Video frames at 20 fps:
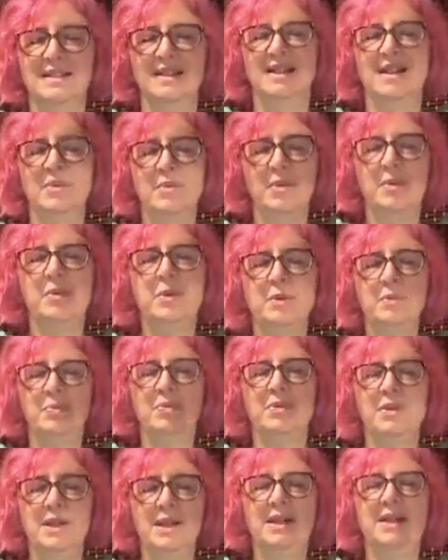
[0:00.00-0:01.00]
And when we
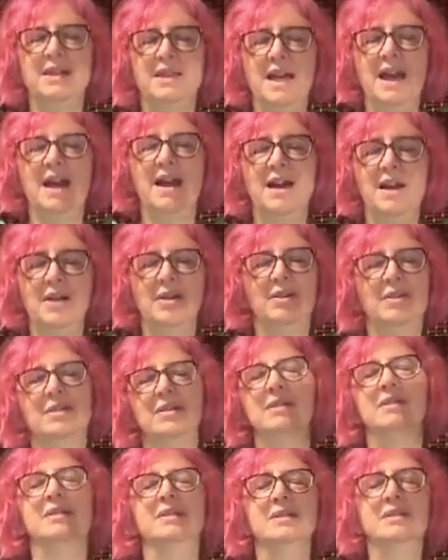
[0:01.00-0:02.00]
breathe out,
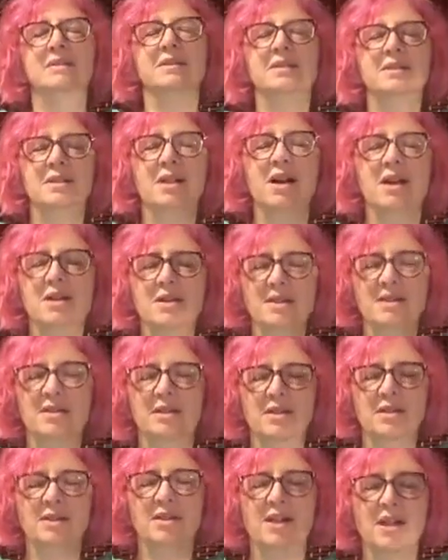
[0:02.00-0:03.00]
the tongue
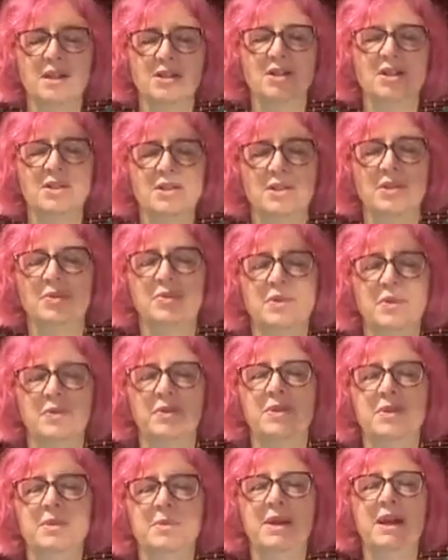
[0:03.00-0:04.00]
still touches the roof
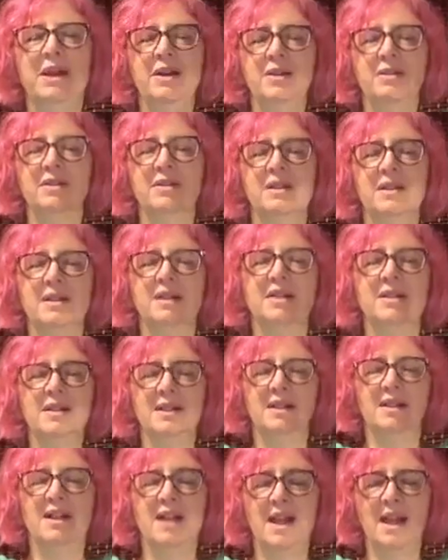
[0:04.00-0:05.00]
of the mouth,
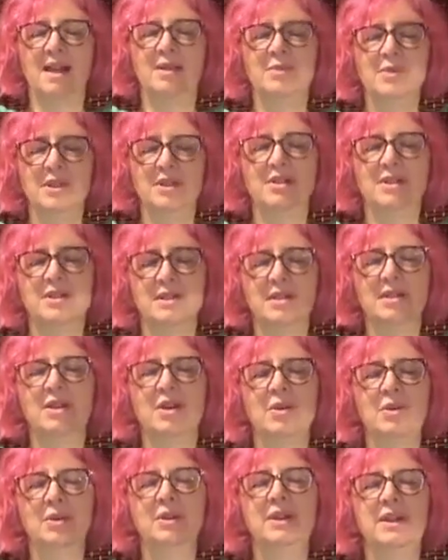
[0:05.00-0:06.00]
and we just
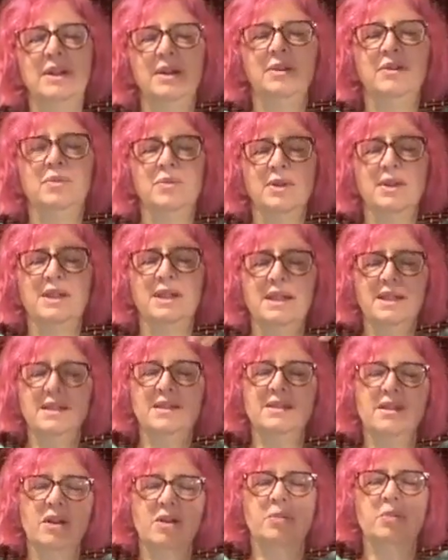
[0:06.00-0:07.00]
slowly
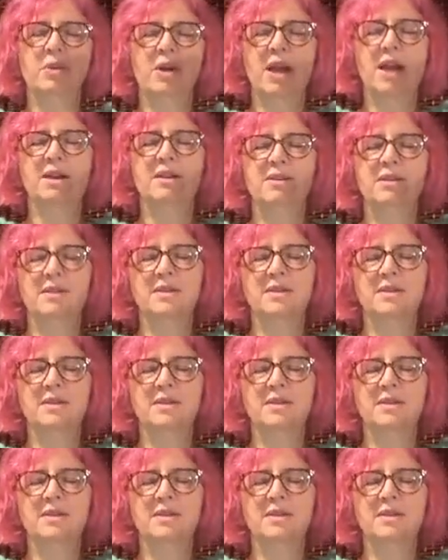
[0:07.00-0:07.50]
release our breath.